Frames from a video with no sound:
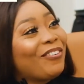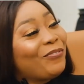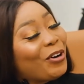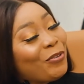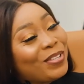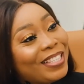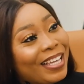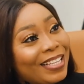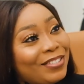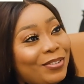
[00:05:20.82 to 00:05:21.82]

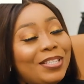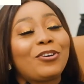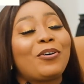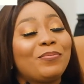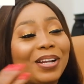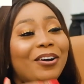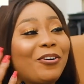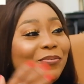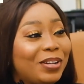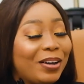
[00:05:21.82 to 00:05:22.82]
upstairs. You say, come
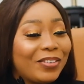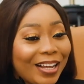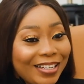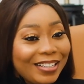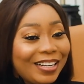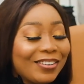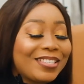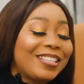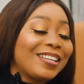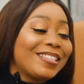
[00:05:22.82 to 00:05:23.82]
down. Yeah. And I did
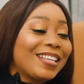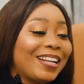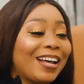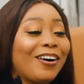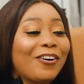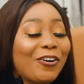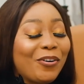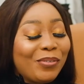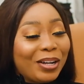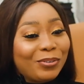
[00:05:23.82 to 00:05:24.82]
downstairs, and I'll
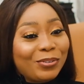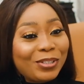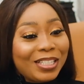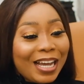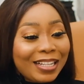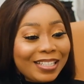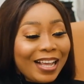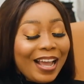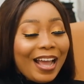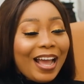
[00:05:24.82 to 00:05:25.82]
come and we'll chat.
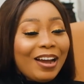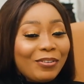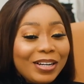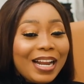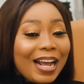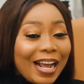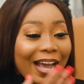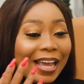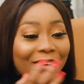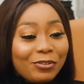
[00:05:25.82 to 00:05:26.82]
And when that
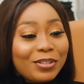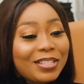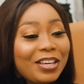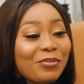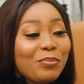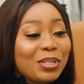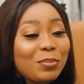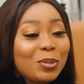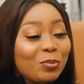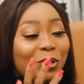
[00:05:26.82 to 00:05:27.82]
guy was giving me
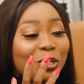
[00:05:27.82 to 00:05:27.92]
small, small